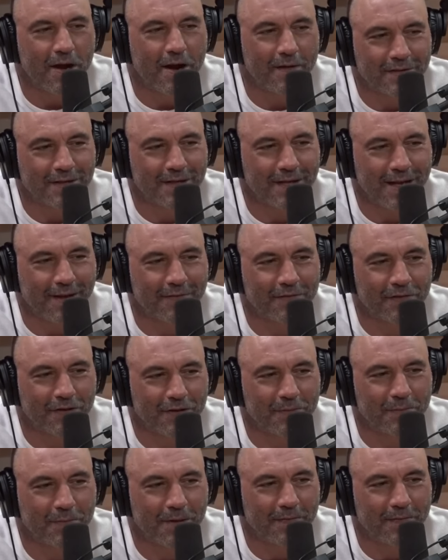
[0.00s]
You obviously
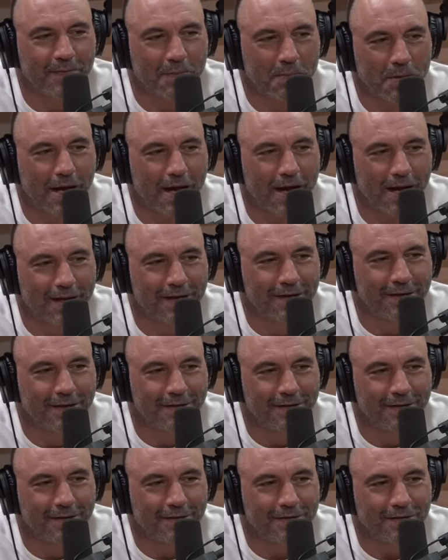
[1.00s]
have a little bit of a
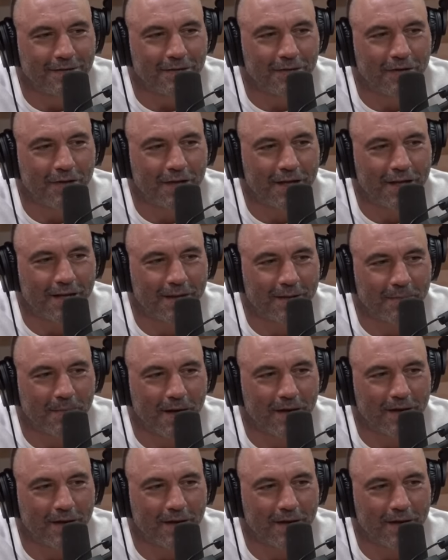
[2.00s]
block. You're thinking